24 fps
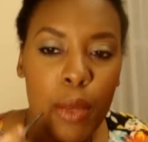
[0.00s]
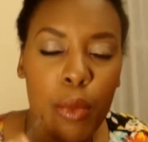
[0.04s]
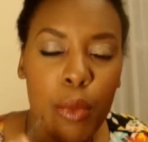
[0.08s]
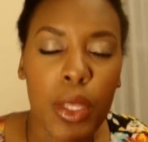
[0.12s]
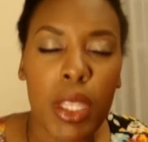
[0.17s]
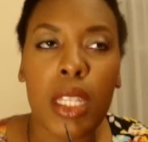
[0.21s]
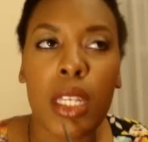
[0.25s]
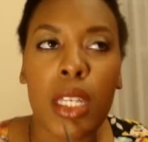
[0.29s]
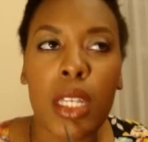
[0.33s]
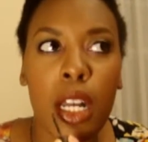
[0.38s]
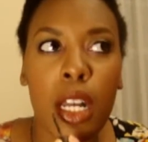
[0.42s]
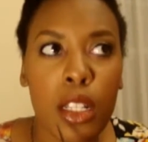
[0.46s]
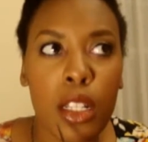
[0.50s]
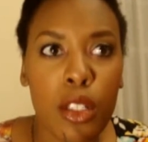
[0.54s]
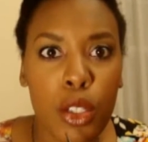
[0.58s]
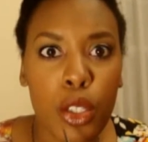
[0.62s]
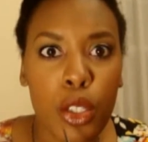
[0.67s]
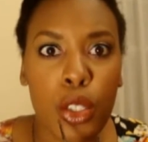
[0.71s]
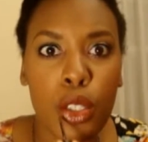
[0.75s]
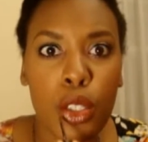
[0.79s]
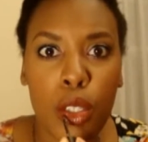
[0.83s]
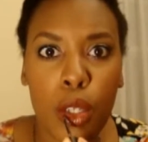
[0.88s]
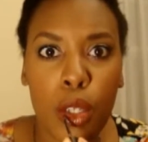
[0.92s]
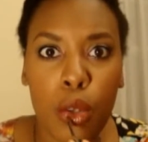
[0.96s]
but the color
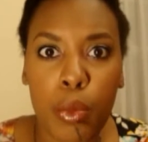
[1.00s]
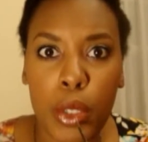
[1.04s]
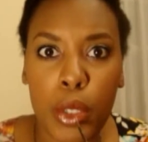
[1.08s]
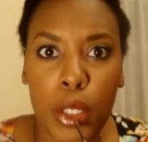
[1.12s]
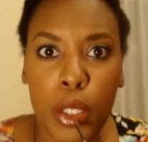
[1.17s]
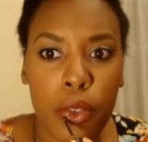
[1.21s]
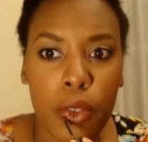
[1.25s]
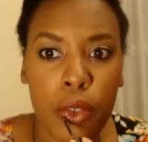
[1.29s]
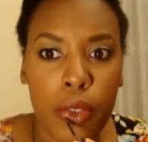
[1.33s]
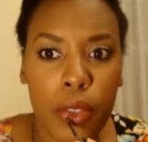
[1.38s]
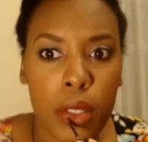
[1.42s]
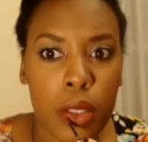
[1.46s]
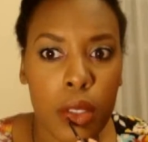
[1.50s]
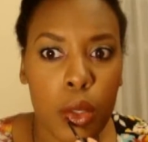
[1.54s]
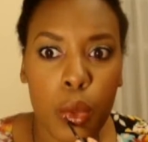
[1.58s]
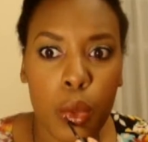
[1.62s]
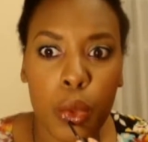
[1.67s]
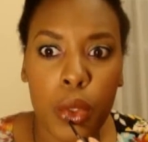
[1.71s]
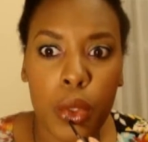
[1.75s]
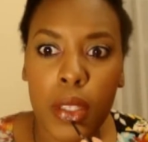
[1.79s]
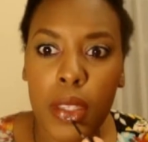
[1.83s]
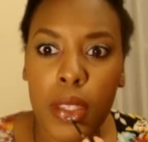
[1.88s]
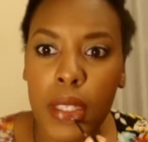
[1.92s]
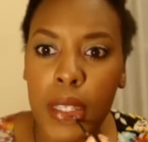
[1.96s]
is so beautiful, it's
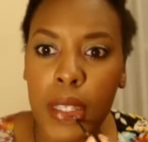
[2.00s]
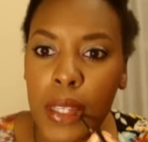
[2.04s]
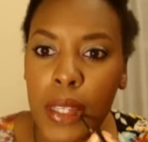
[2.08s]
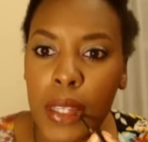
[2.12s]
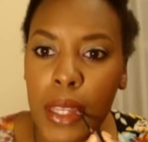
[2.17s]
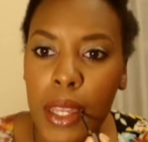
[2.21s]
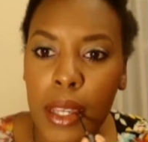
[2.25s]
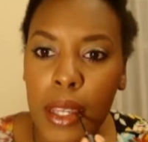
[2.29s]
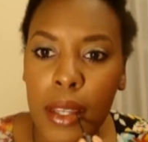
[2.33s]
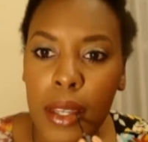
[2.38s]
worth it.